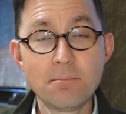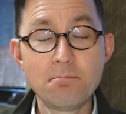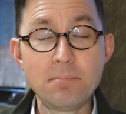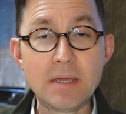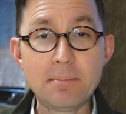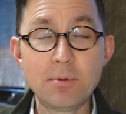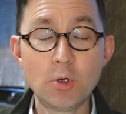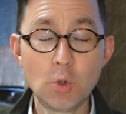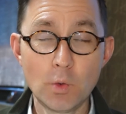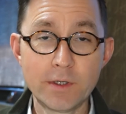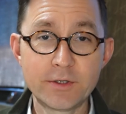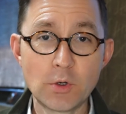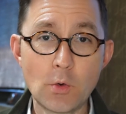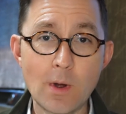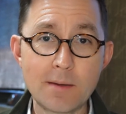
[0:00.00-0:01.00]
people who went
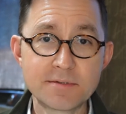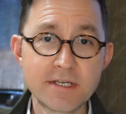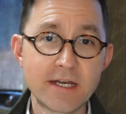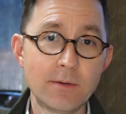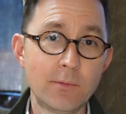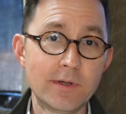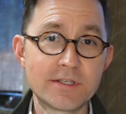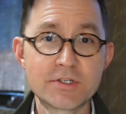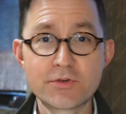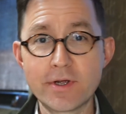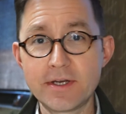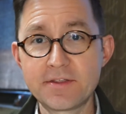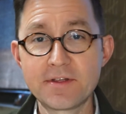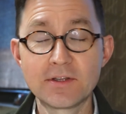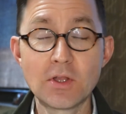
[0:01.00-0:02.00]
to a website and went straight
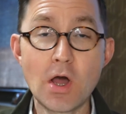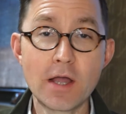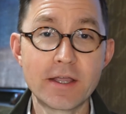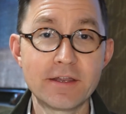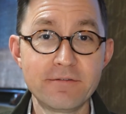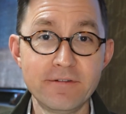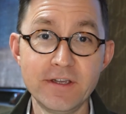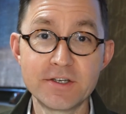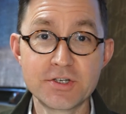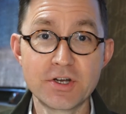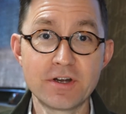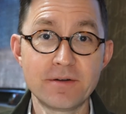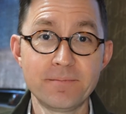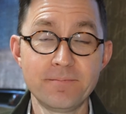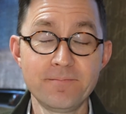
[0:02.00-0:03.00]
to the login
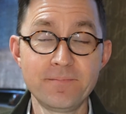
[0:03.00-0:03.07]
feature.